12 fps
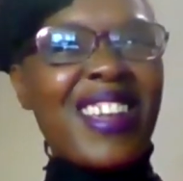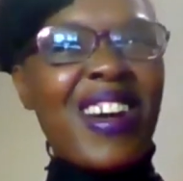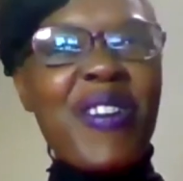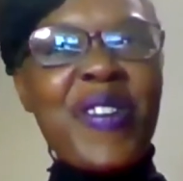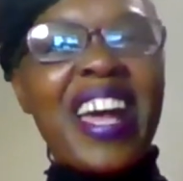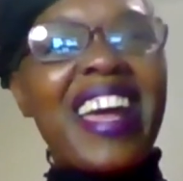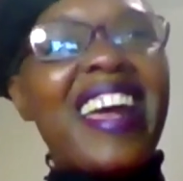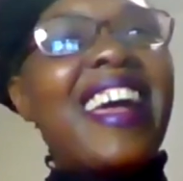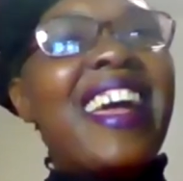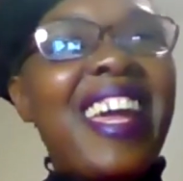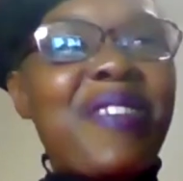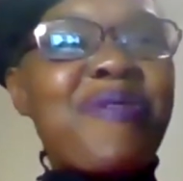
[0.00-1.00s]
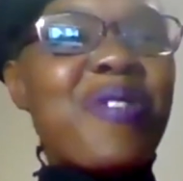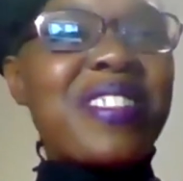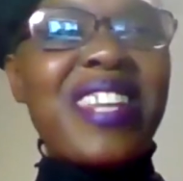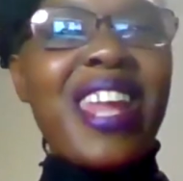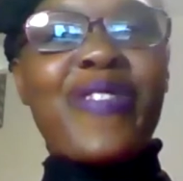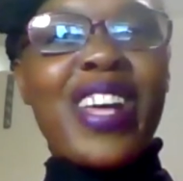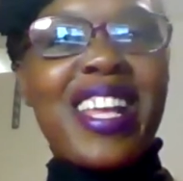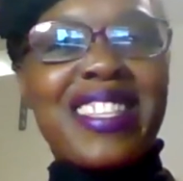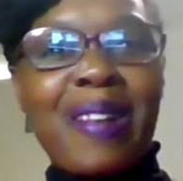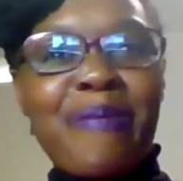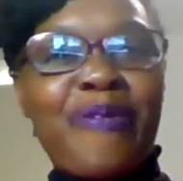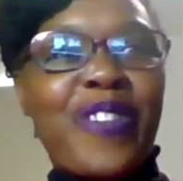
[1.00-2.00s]
So it was
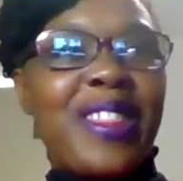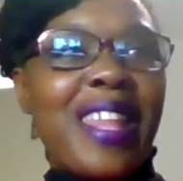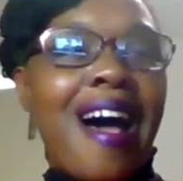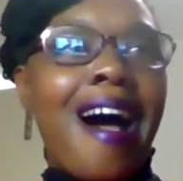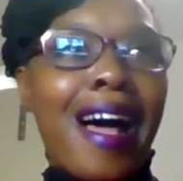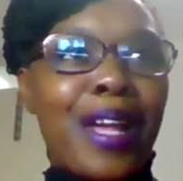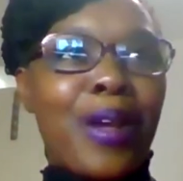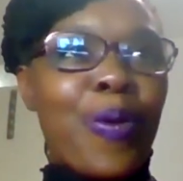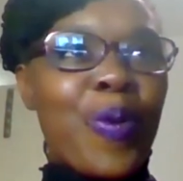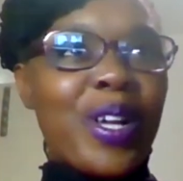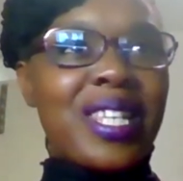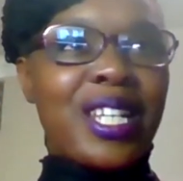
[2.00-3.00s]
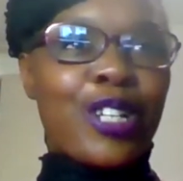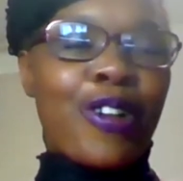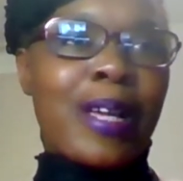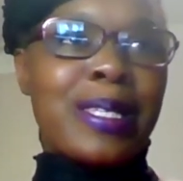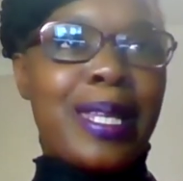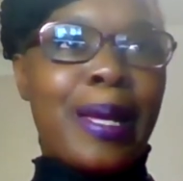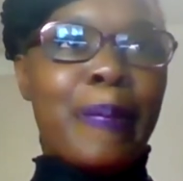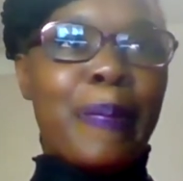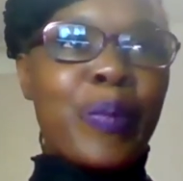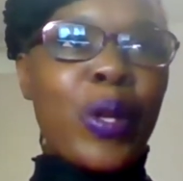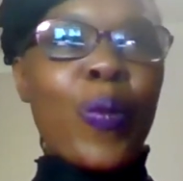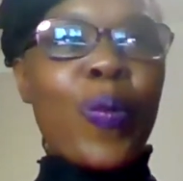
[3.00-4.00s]
never something that I was interested in.